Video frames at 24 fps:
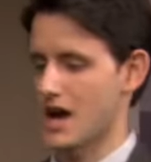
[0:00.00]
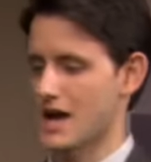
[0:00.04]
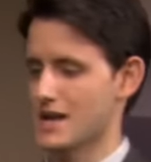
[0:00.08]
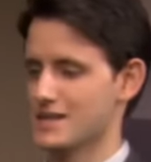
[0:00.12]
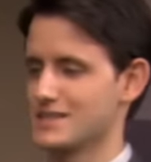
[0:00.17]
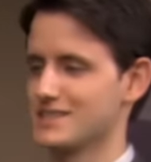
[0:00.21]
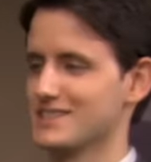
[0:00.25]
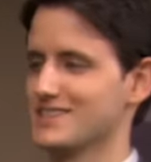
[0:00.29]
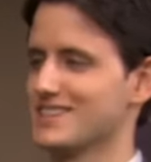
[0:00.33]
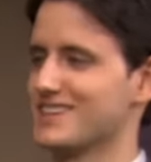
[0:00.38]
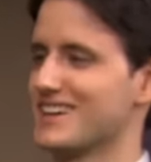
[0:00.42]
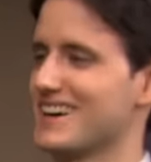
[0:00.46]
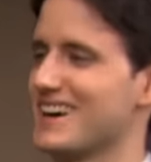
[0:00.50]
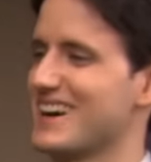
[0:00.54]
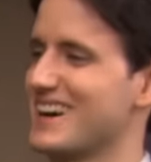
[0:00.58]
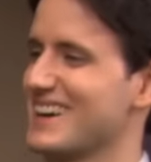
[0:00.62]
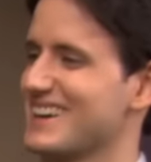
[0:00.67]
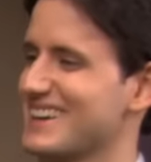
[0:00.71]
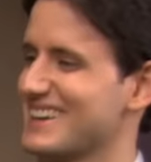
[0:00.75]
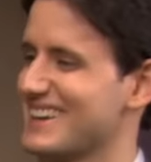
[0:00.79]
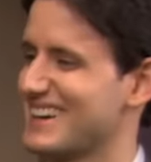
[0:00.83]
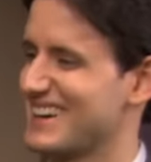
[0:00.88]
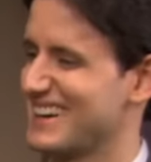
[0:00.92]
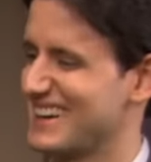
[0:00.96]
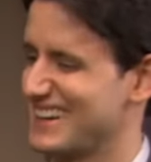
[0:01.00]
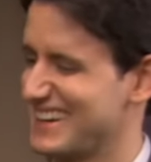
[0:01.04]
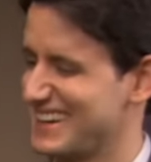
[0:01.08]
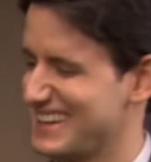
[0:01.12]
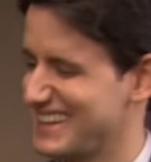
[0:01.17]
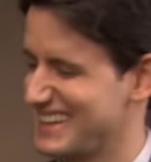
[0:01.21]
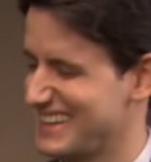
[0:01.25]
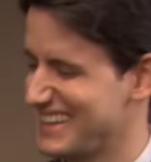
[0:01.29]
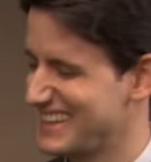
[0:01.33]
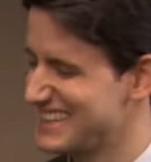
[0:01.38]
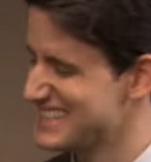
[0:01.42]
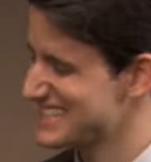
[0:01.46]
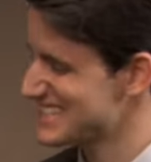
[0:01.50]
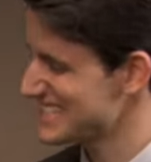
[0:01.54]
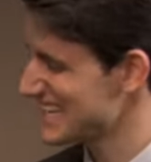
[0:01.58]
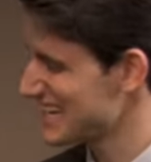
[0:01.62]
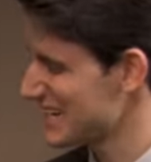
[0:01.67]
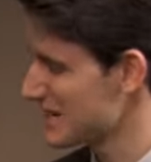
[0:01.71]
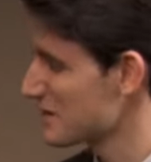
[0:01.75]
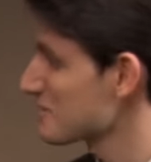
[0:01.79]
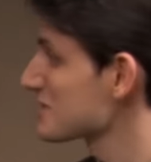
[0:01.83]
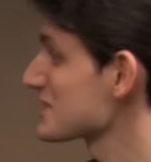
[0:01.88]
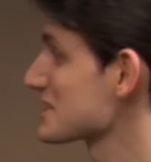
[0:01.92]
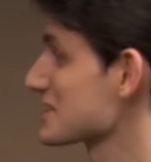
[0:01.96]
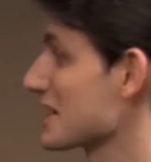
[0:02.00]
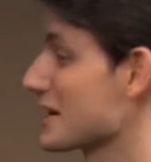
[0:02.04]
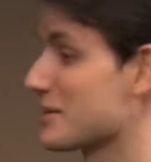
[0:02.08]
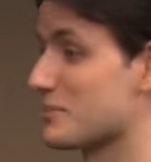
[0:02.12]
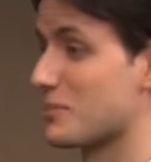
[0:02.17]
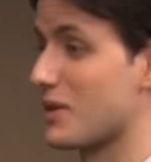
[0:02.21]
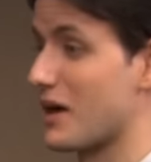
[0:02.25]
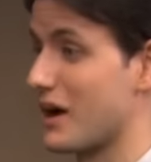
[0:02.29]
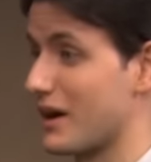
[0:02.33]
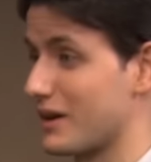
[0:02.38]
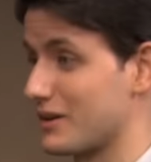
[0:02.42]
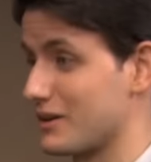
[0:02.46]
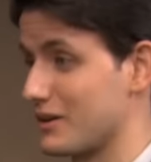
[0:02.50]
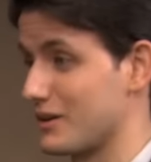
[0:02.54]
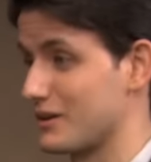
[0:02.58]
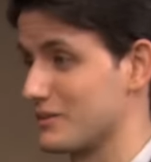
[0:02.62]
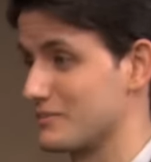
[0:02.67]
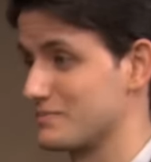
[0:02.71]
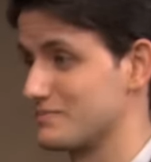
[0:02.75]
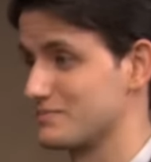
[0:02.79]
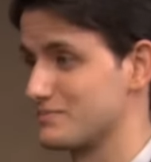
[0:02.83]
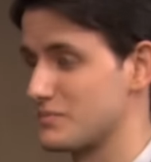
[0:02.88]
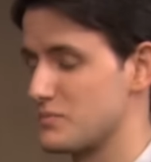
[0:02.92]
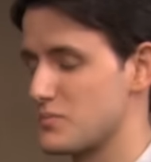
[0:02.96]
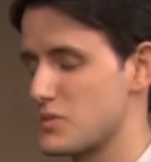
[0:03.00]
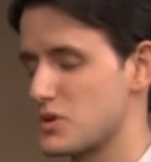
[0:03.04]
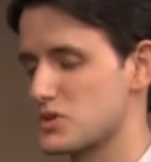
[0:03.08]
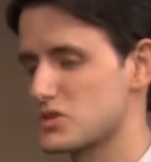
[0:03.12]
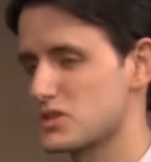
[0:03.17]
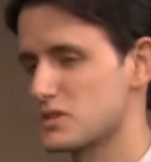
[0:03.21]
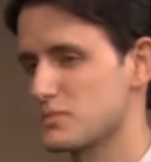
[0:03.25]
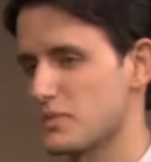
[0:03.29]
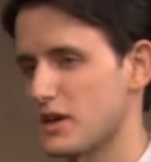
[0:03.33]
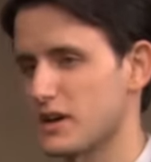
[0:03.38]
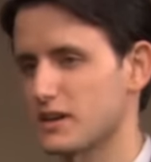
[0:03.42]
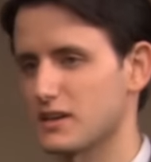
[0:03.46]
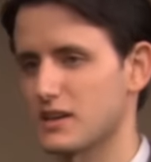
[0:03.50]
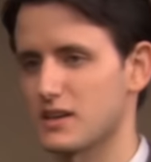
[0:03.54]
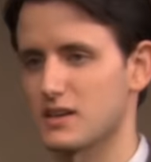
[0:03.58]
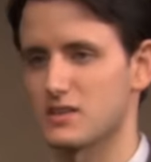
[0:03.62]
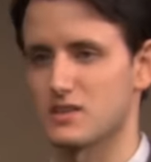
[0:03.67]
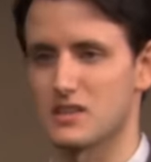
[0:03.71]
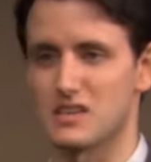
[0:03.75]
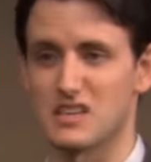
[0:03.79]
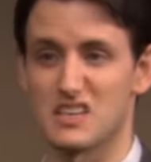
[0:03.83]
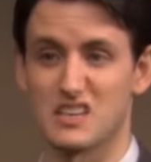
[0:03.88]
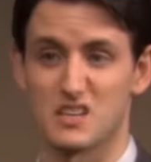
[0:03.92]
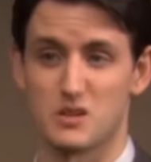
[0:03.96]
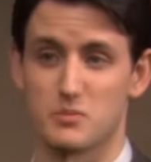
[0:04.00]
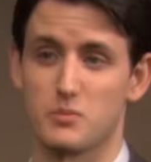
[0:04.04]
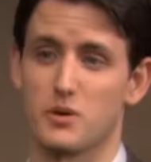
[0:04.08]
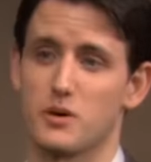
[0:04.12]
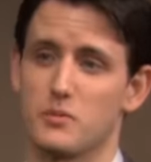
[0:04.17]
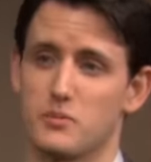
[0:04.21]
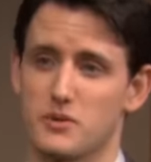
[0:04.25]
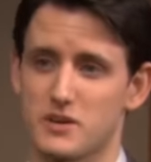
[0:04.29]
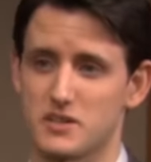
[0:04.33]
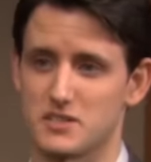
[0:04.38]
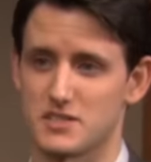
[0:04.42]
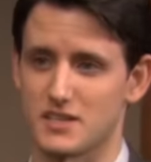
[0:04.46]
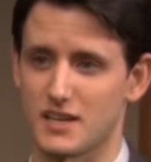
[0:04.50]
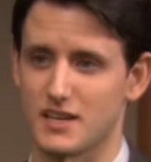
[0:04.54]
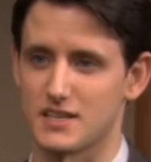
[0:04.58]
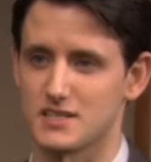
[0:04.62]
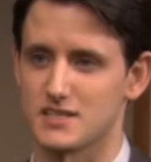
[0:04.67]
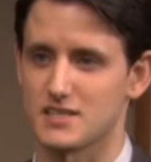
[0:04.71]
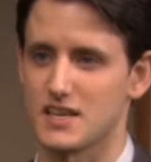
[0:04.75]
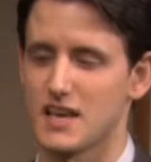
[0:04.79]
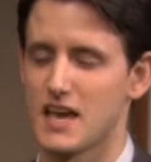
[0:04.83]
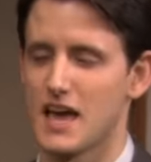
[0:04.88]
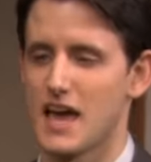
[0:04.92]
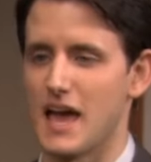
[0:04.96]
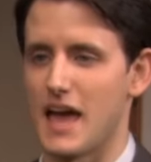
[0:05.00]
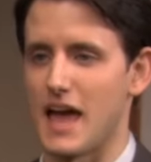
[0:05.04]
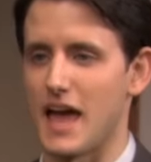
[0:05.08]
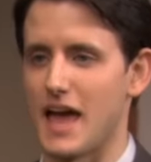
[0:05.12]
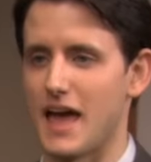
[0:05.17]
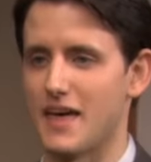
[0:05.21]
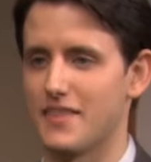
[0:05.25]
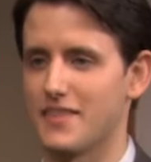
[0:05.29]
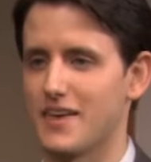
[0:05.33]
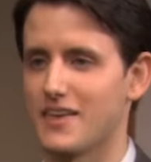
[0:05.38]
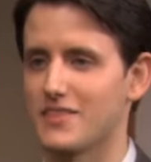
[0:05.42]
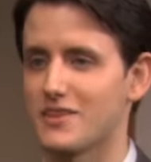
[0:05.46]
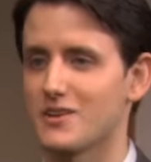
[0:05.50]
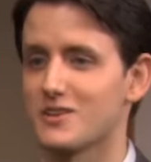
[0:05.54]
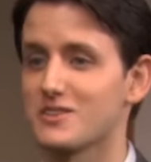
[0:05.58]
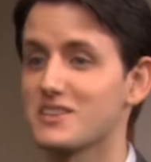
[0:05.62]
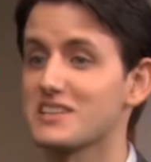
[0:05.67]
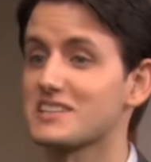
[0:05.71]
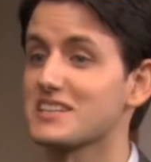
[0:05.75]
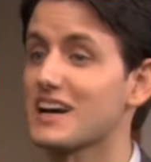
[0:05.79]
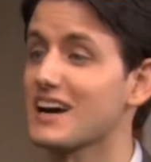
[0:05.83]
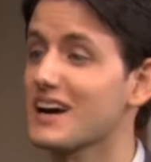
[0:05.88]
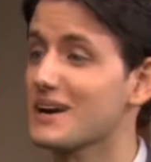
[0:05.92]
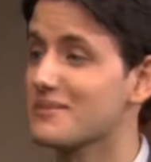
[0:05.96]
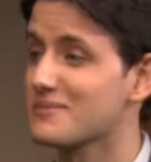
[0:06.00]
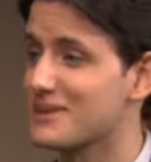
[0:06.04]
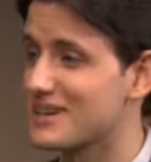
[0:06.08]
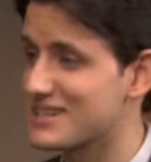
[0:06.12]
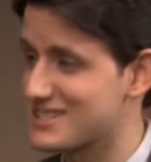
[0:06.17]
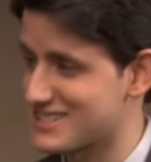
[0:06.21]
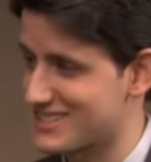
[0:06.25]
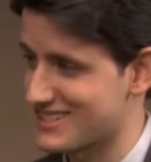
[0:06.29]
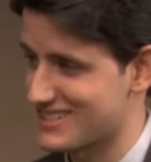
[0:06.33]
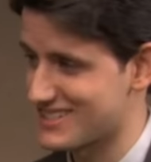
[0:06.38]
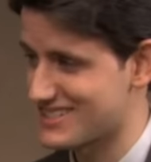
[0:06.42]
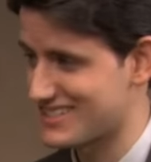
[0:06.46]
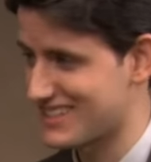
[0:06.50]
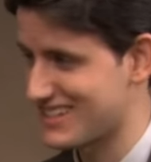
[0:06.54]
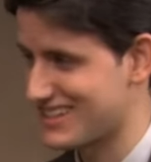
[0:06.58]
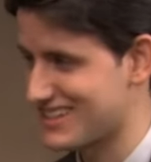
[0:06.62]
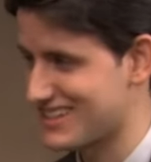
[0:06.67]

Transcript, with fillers: I T guy. Uh, he's setting up a site blocker, mostly blocking the inappropriate sites. And then there are the time-wasting